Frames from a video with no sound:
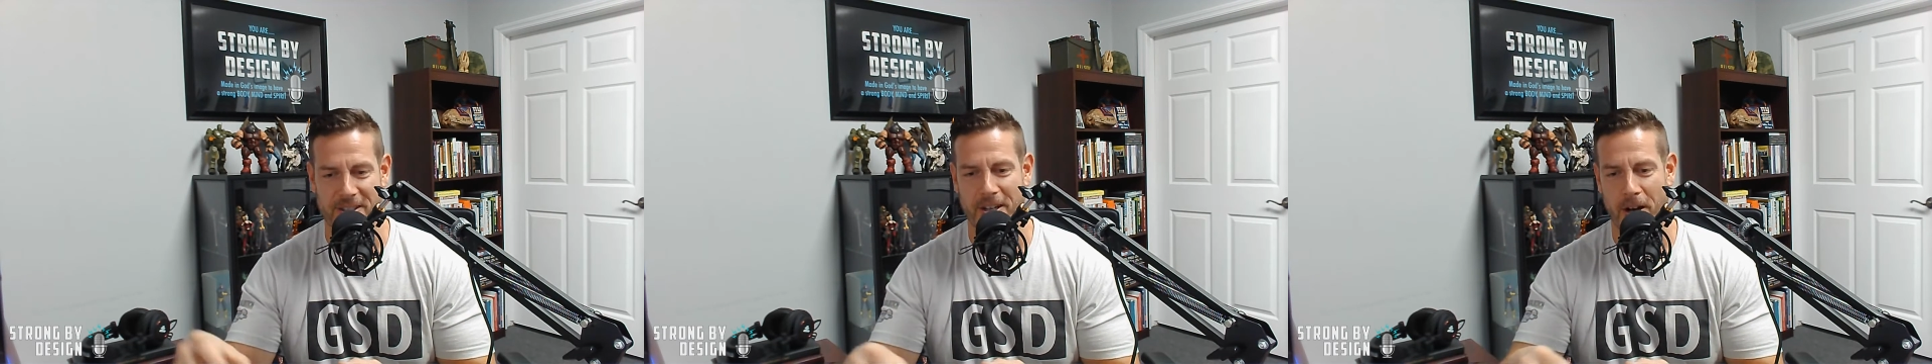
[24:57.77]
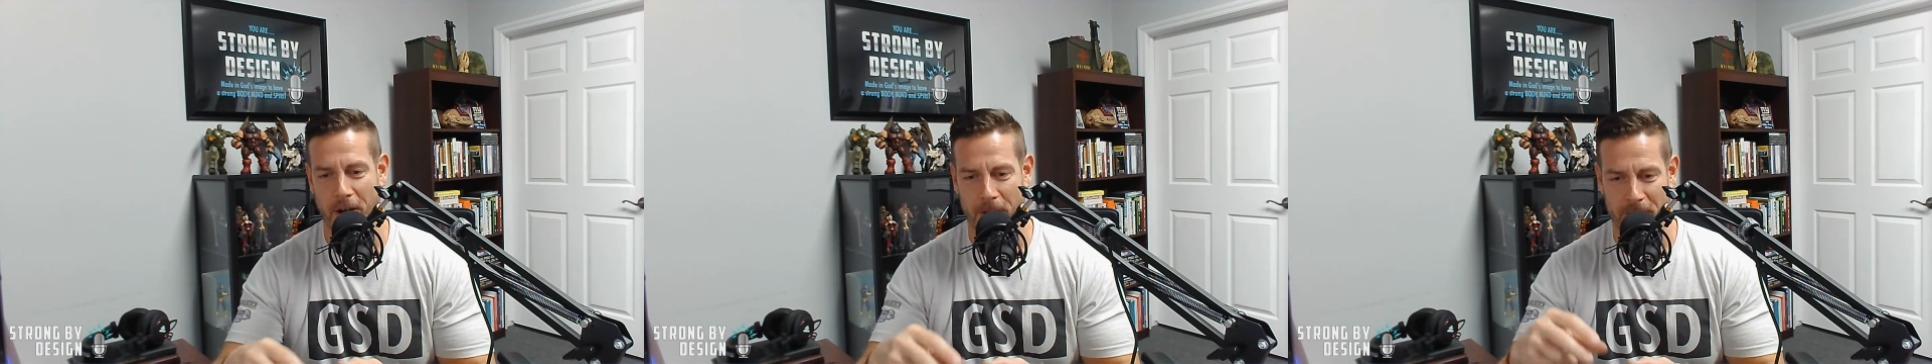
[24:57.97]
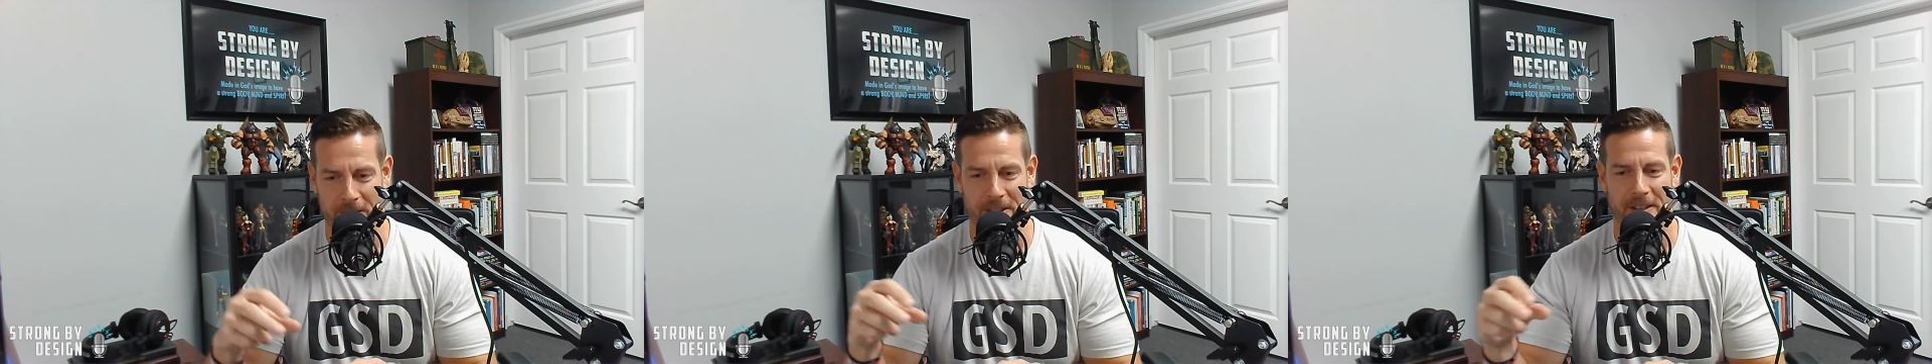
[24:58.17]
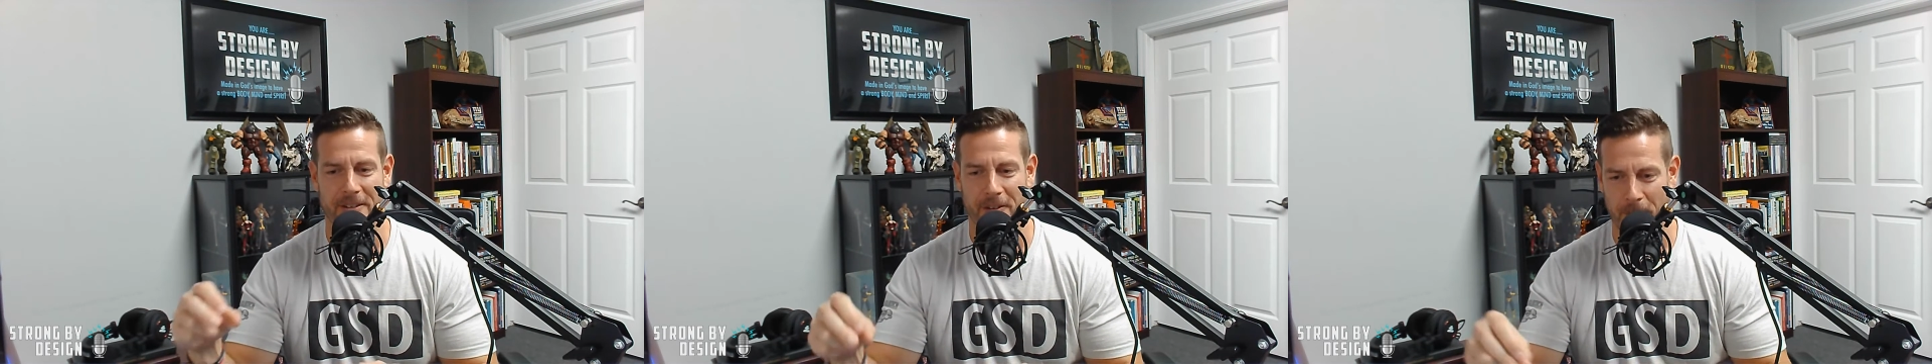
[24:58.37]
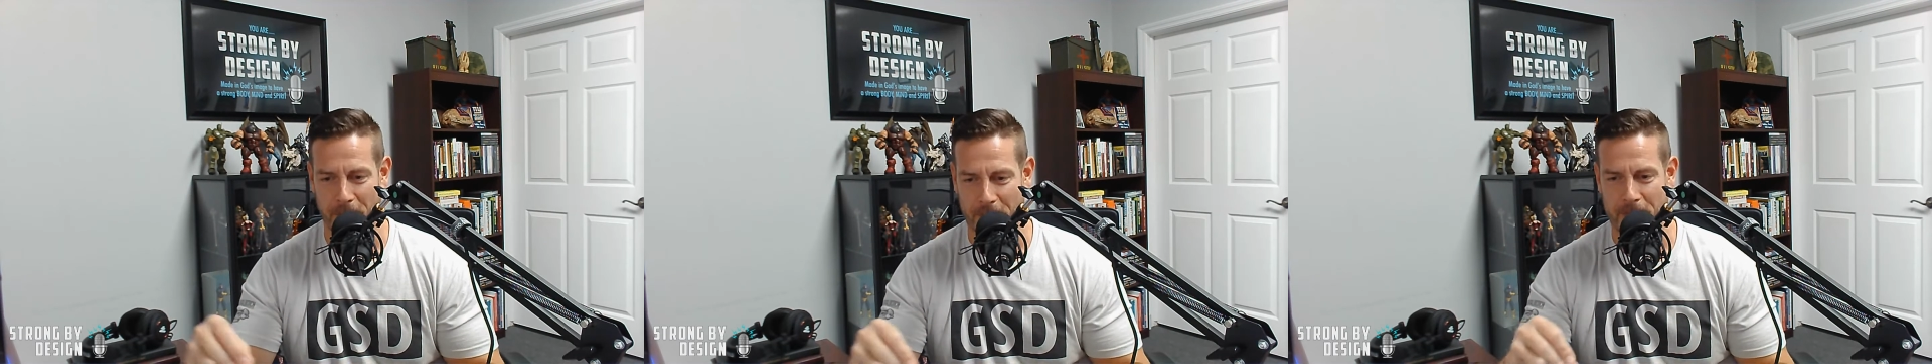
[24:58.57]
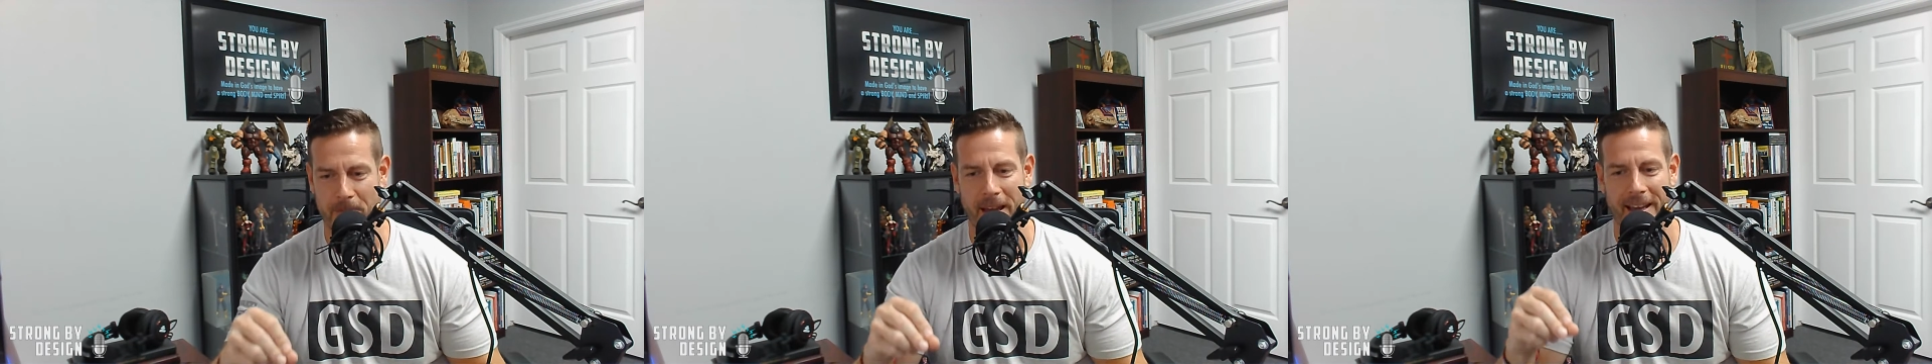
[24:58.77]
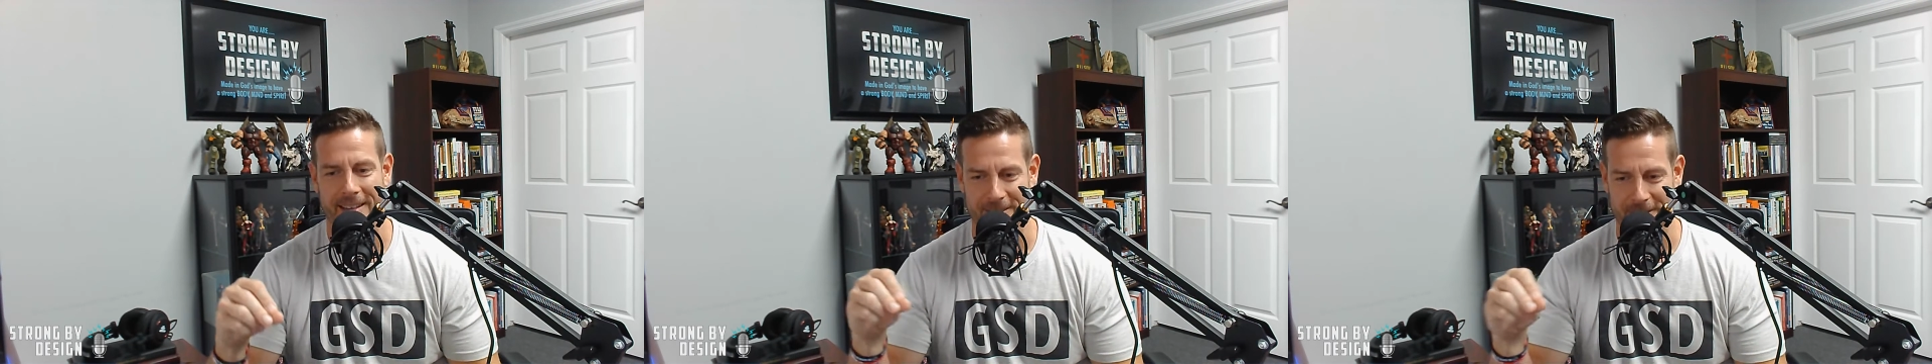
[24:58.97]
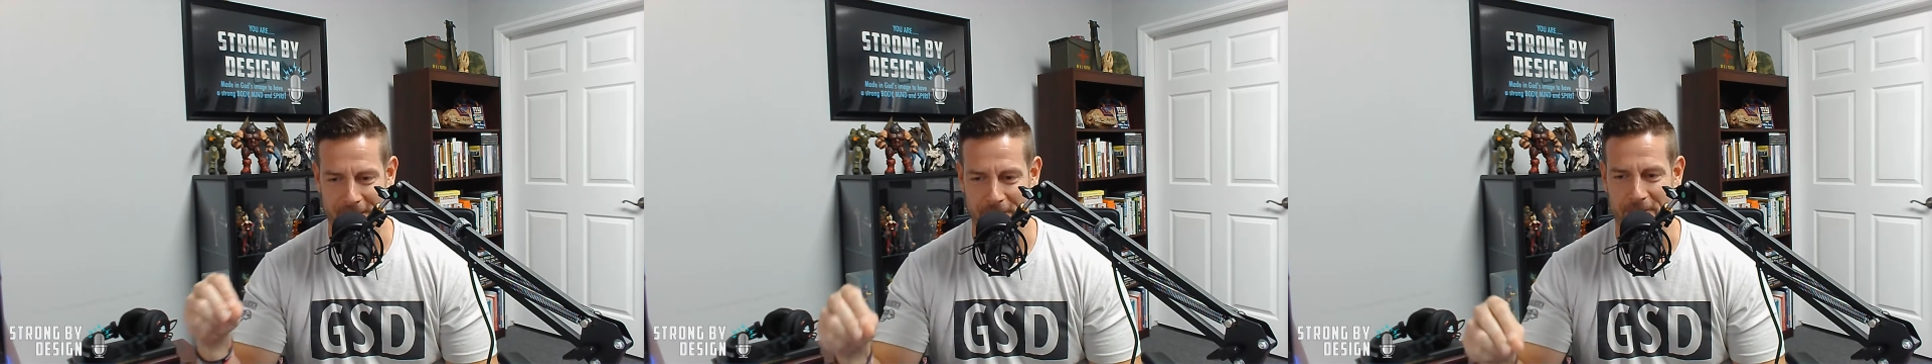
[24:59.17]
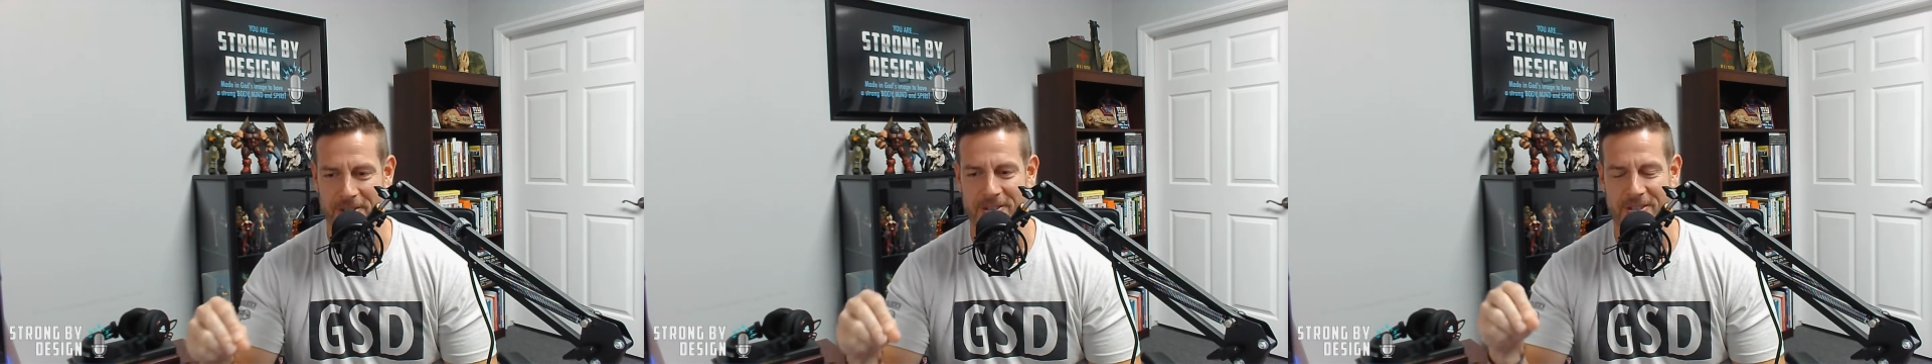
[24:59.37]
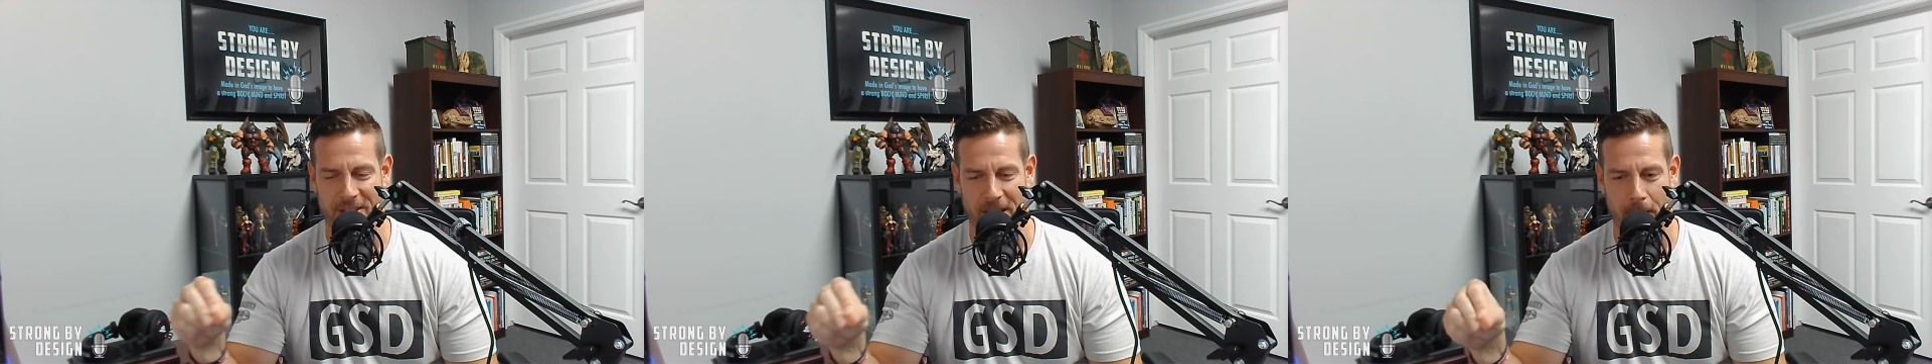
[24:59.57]
You know, you're going to only make little
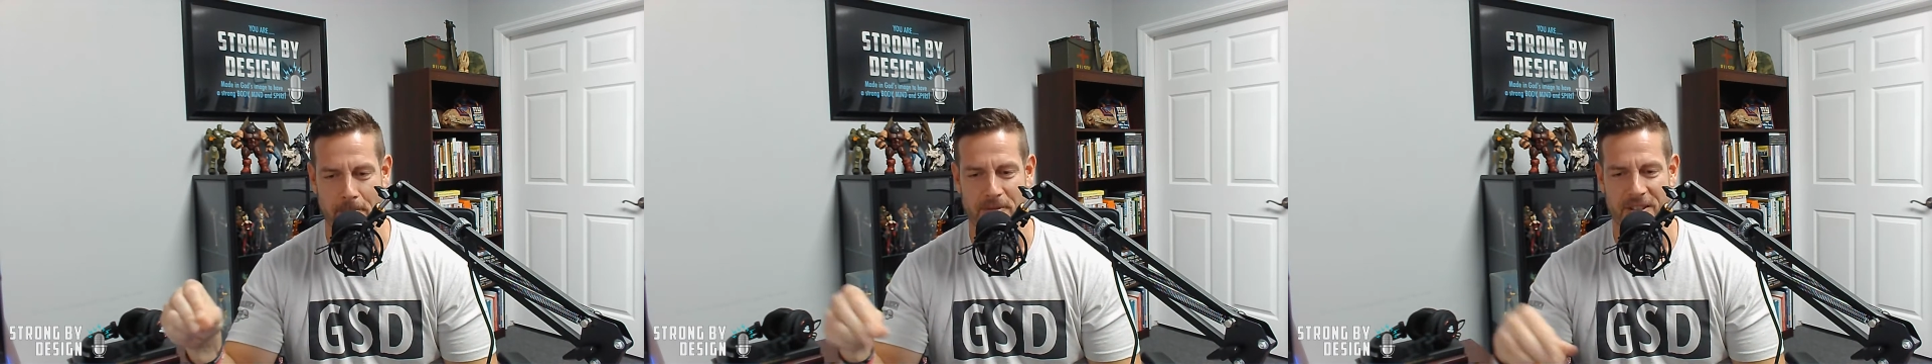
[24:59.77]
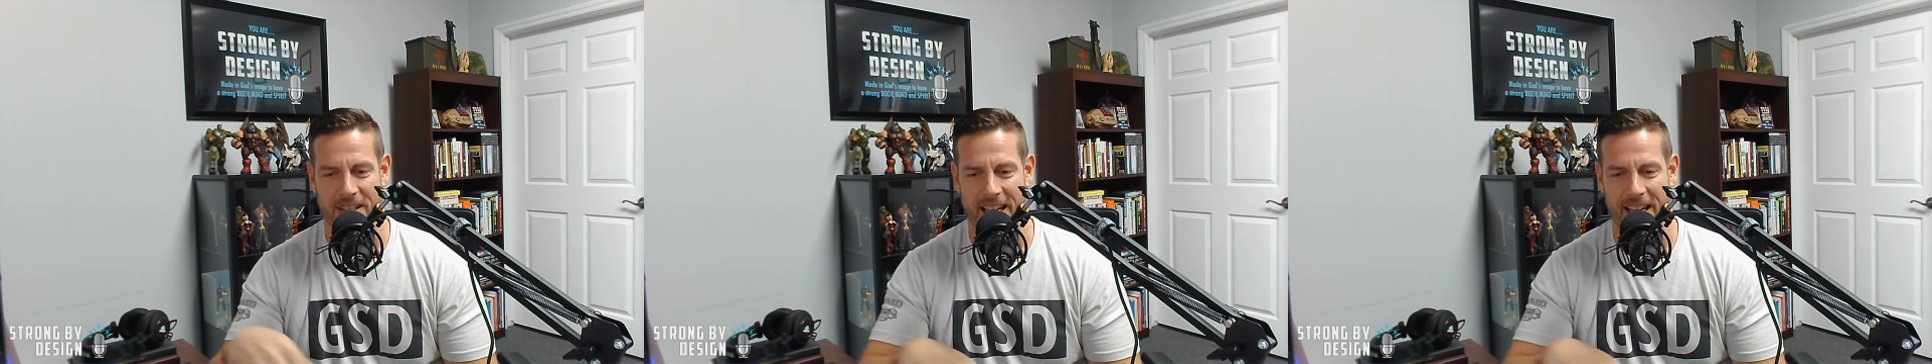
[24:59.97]
steps